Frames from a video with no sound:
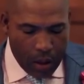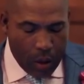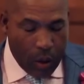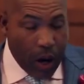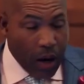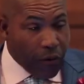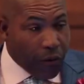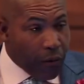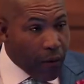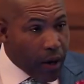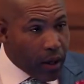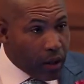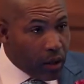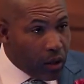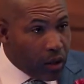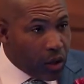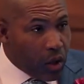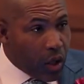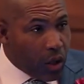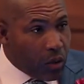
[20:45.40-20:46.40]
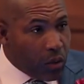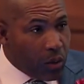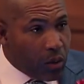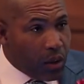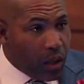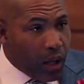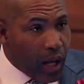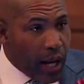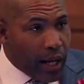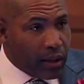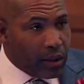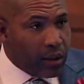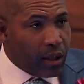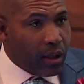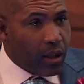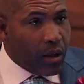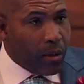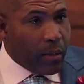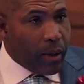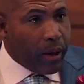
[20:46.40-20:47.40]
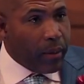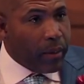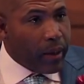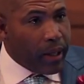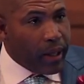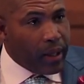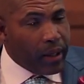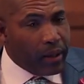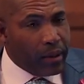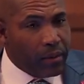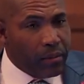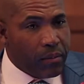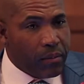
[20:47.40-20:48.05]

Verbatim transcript: quite frankly, church was the last thing on my mind.